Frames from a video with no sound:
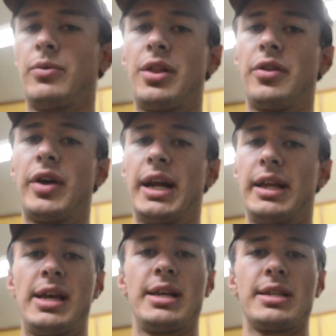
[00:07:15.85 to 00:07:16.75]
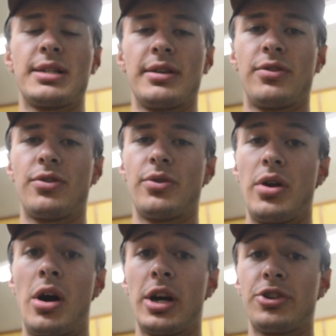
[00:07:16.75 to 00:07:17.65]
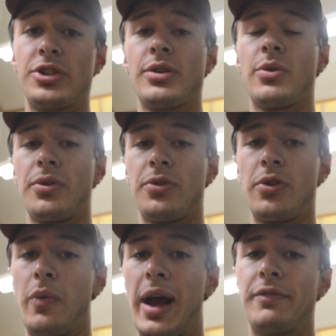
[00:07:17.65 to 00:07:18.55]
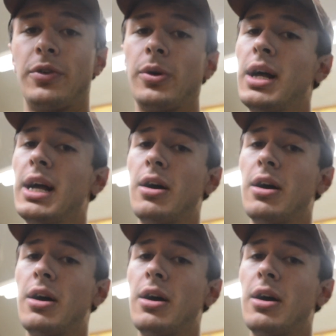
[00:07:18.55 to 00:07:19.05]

whether that is through an auction or through a raffle.